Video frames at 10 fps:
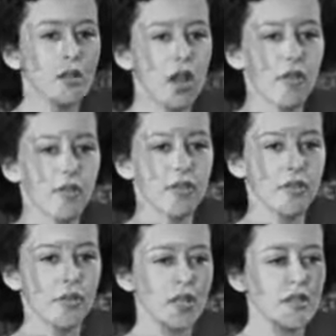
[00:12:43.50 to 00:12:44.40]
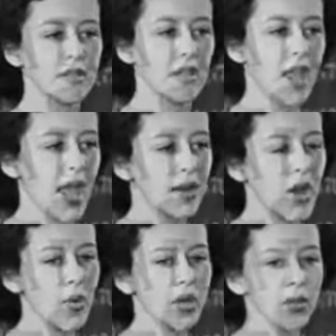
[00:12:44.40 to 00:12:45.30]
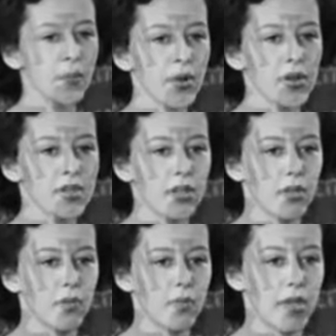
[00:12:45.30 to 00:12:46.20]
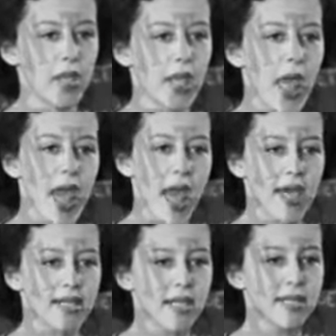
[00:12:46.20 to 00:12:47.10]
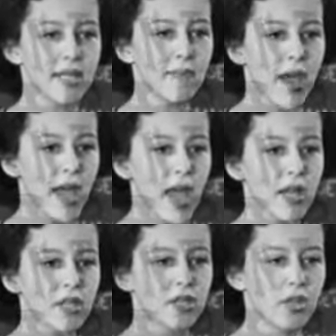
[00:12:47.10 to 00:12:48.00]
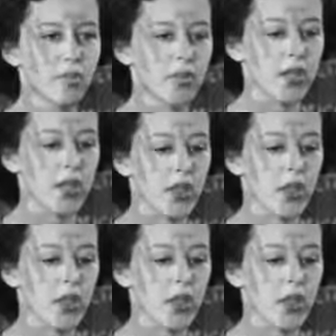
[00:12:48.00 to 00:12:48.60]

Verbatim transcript: along the streets, and no one can persecute me, as they did my aunt in Germany.